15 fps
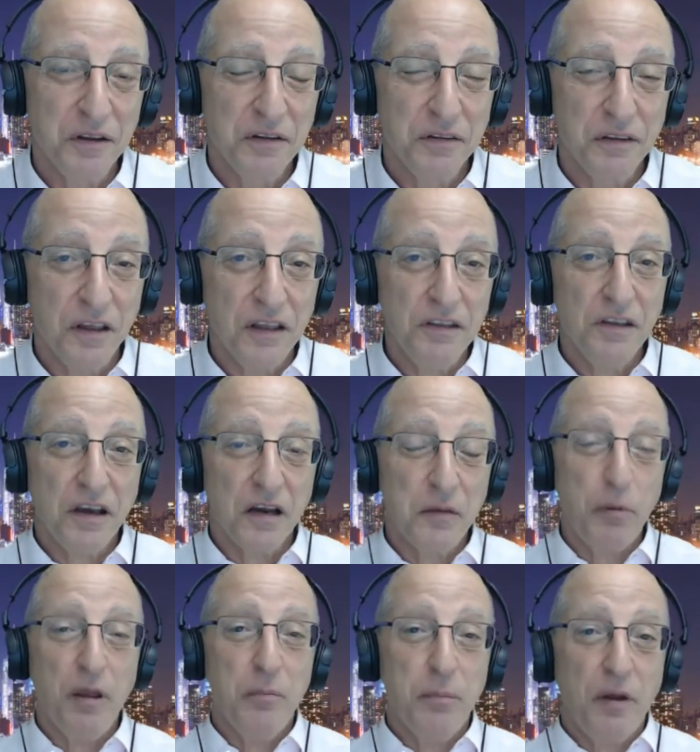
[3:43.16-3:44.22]
You got
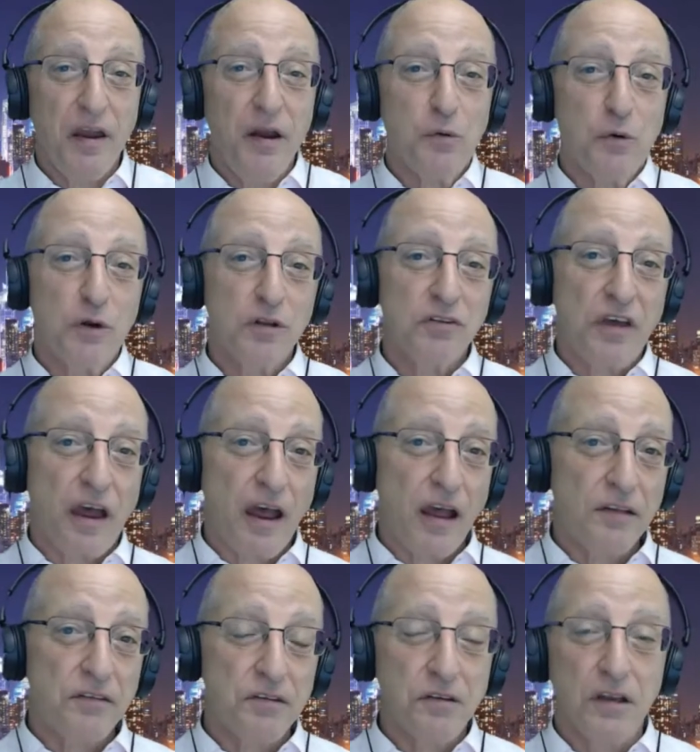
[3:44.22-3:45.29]
to pay payroll
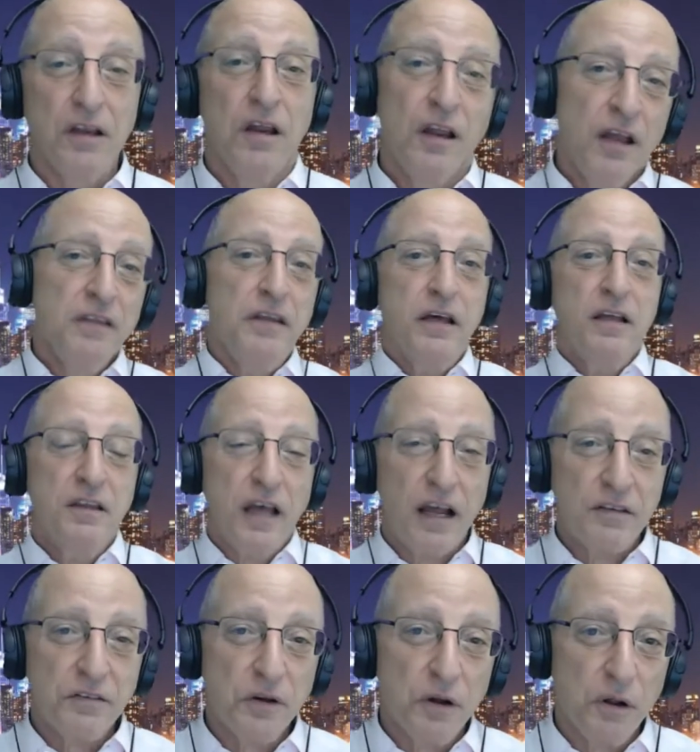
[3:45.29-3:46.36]
taxes, and
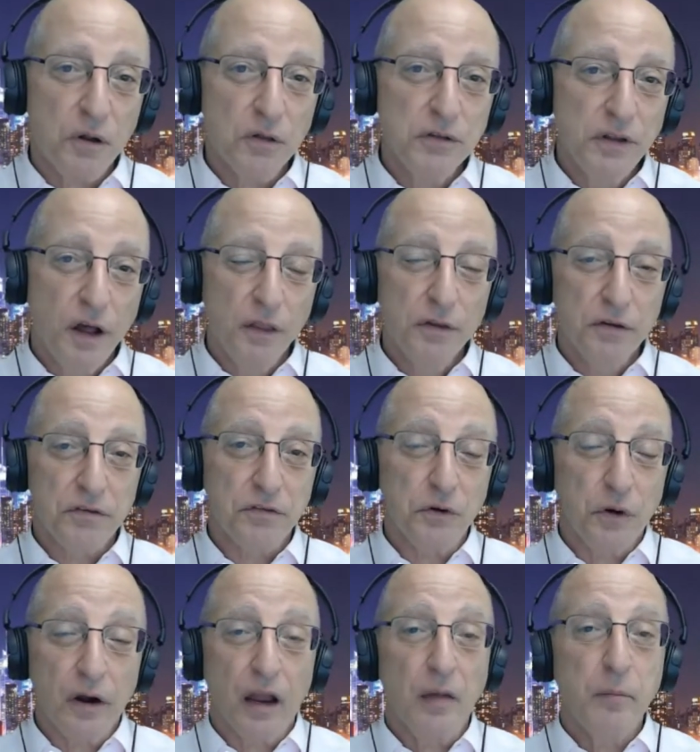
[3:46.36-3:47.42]
that's a whole nother
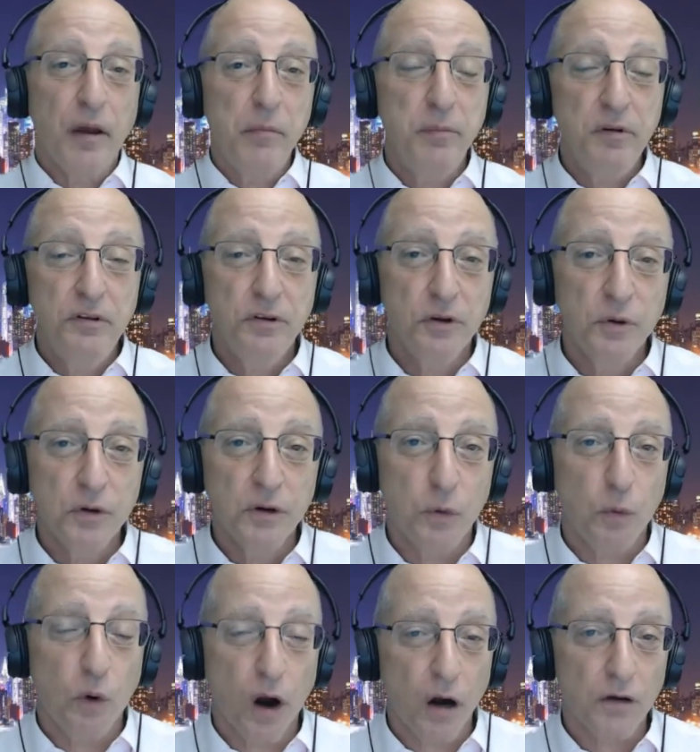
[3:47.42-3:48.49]
story. I might be doing a
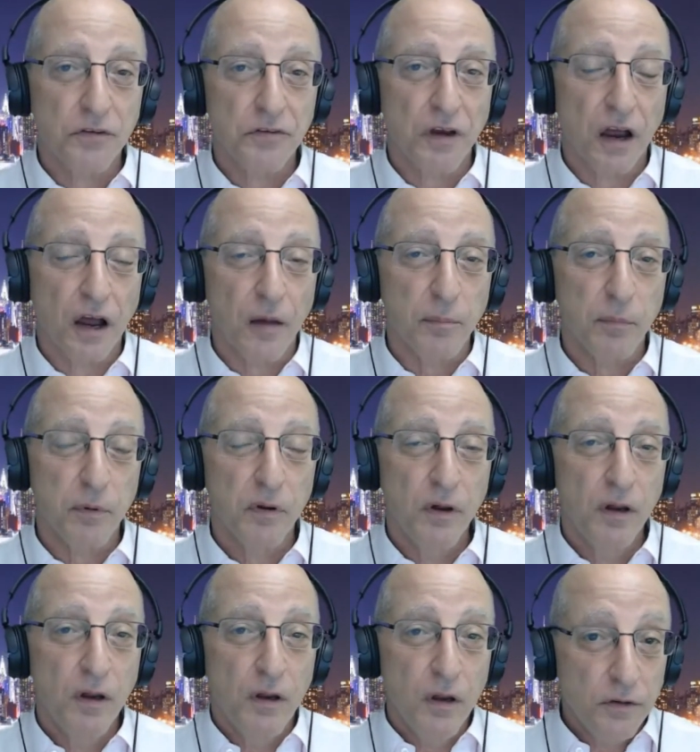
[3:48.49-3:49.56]
workshop
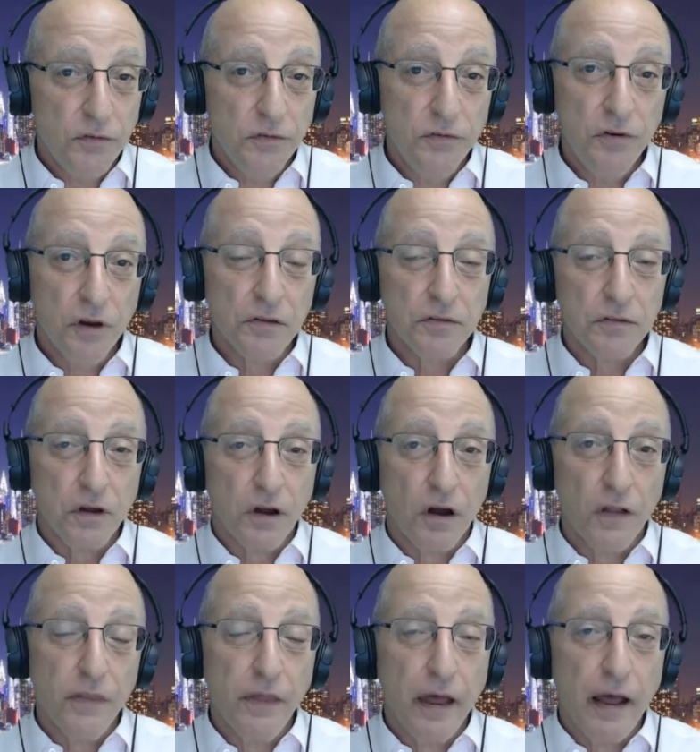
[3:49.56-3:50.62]
just
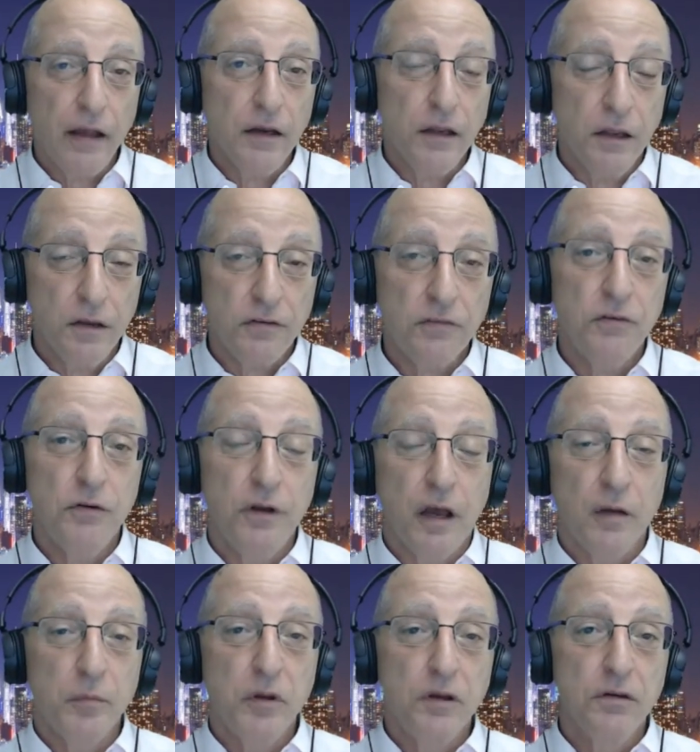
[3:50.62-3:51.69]
on that issue
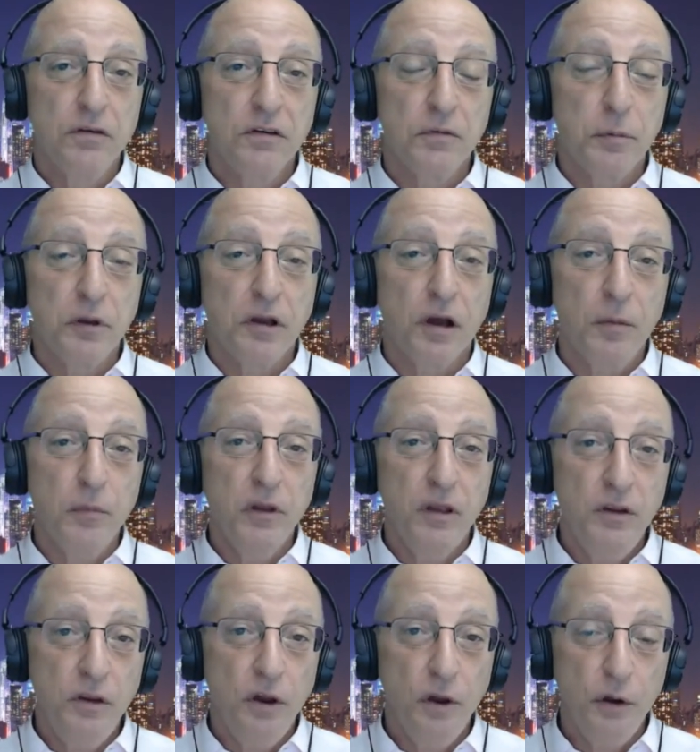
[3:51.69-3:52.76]
now because it's becoming
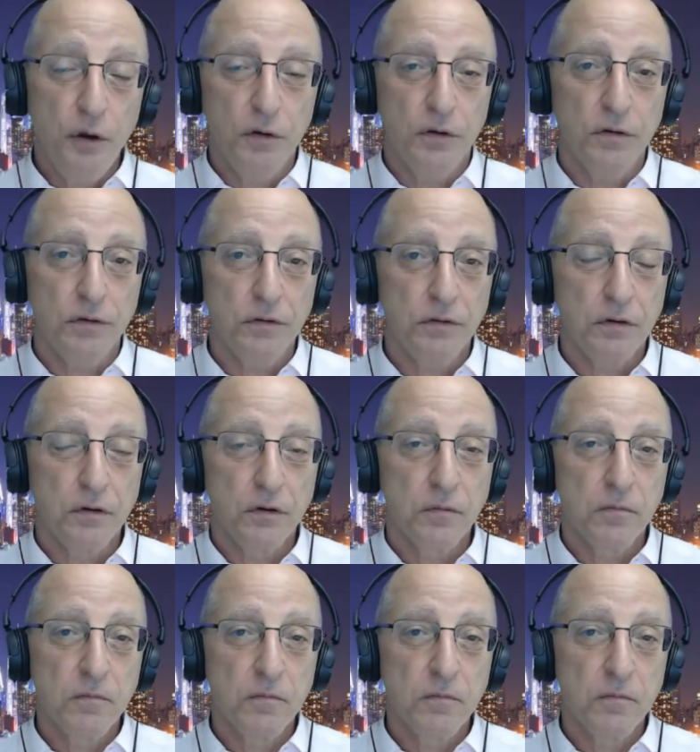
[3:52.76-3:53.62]
huge,